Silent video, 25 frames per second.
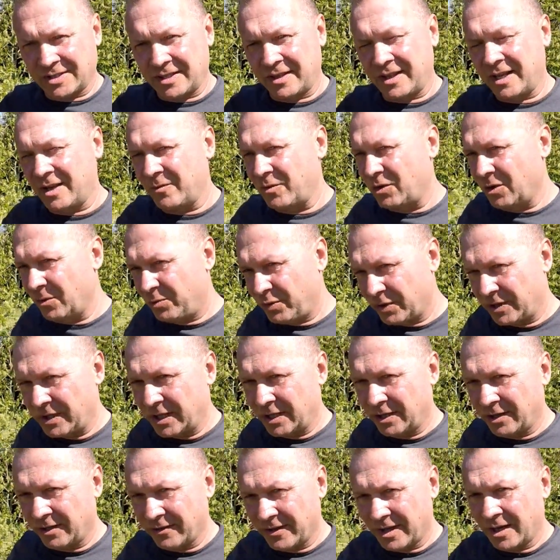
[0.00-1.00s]
and then I'm going to put that
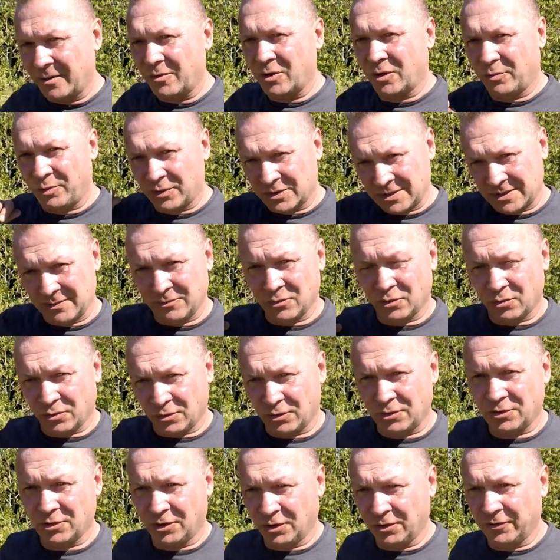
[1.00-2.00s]
on, then I'm going to put some more
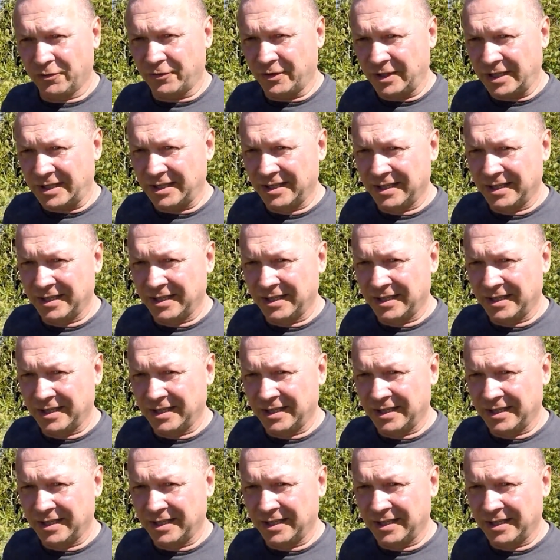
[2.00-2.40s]
water over it,